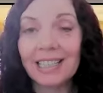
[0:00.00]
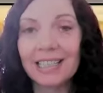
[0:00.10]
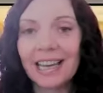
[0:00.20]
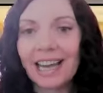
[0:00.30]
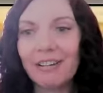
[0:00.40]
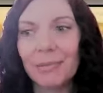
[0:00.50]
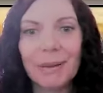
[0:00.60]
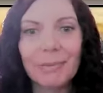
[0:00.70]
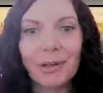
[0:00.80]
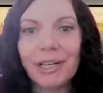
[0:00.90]
a kid. I
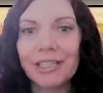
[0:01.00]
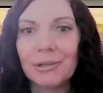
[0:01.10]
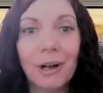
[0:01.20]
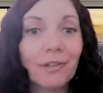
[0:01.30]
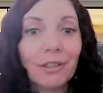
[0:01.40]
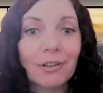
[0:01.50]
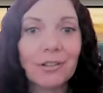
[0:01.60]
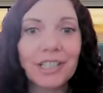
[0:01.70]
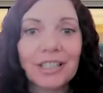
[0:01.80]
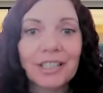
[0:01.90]
remember at 12 or
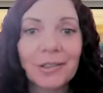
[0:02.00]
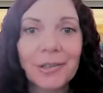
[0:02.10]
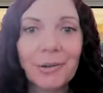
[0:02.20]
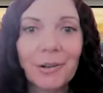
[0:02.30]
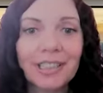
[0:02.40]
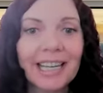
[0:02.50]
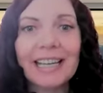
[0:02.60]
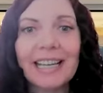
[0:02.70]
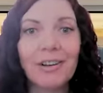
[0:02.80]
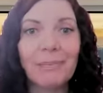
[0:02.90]
13 years old
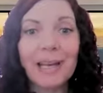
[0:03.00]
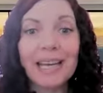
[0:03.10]
getting out